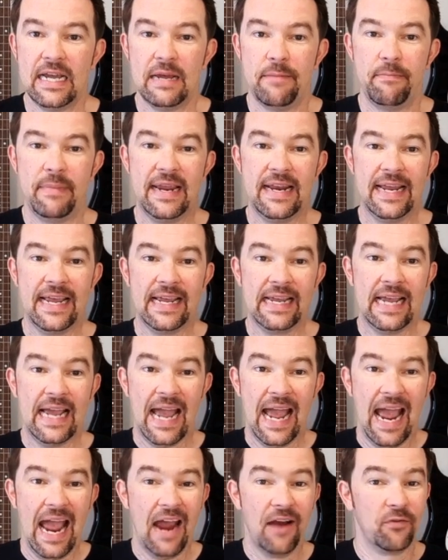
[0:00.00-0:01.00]
meaning
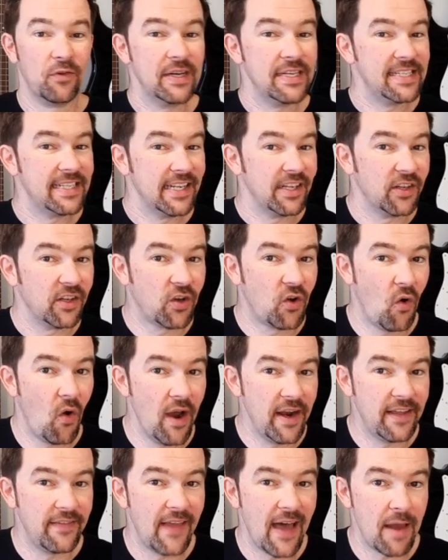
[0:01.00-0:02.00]
every single
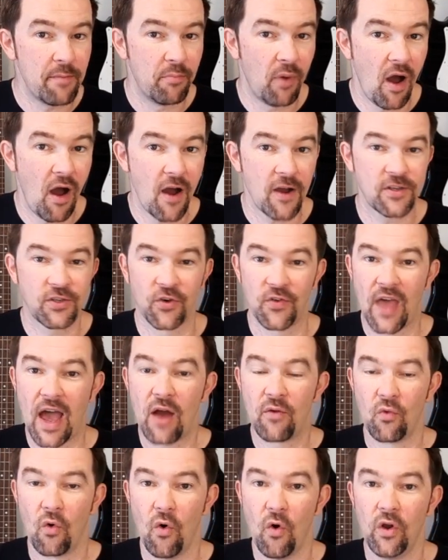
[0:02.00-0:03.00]
coin in that box or
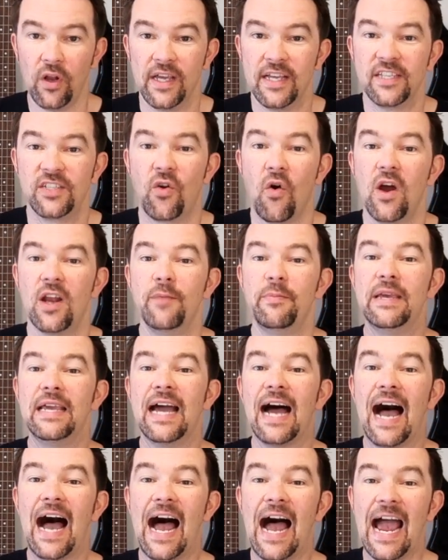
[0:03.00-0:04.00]
that roll is going to
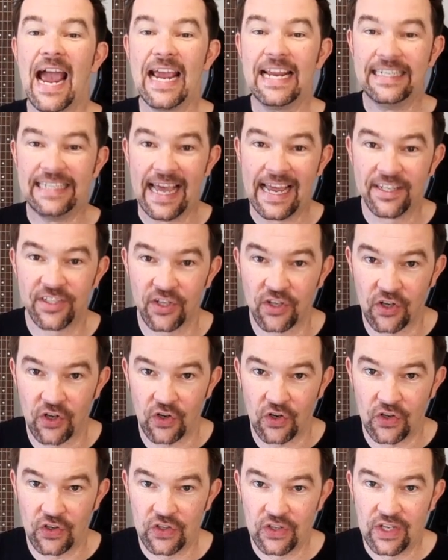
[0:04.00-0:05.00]
be
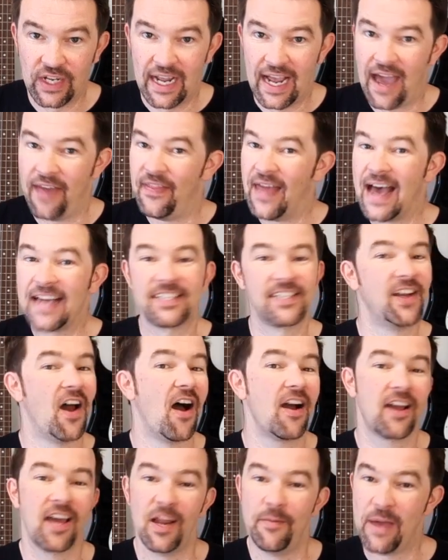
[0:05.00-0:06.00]
identical. And that's
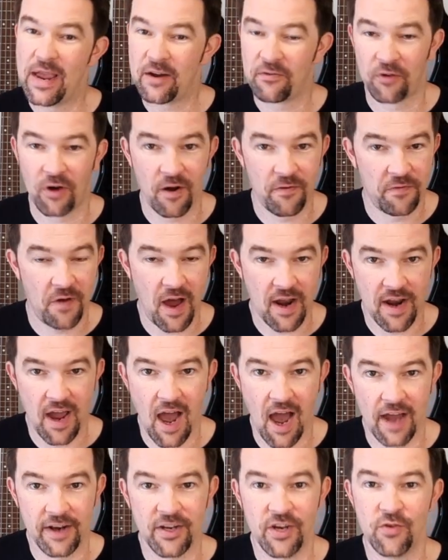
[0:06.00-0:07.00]
not going to make for a fun
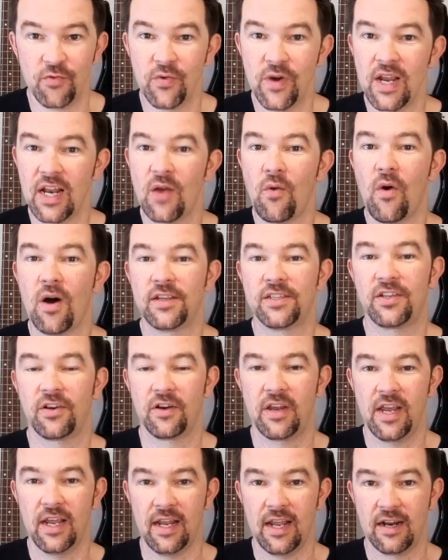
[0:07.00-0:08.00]
hunt. You really want
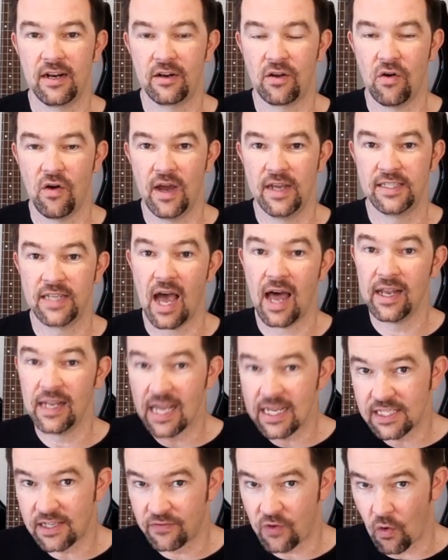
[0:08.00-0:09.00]
circulated coins.
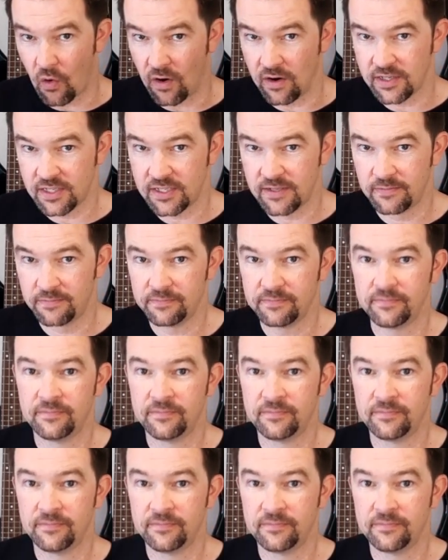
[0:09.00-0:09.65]
Unless, of course,